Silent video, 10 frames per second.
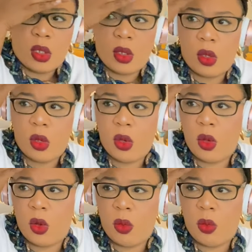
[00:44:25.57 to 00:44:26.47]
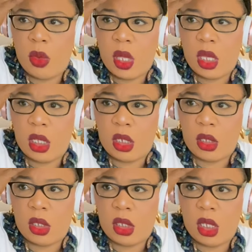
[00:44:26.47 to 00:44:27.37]
Oh my
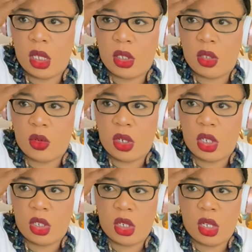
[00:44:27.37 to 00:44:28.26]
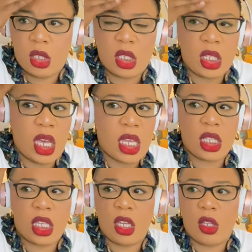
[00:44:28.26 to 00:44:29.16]
goodness gracious! It
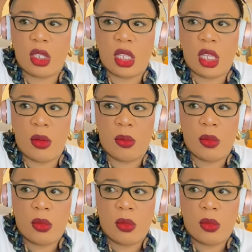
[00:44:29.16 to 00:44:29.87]
has killed them.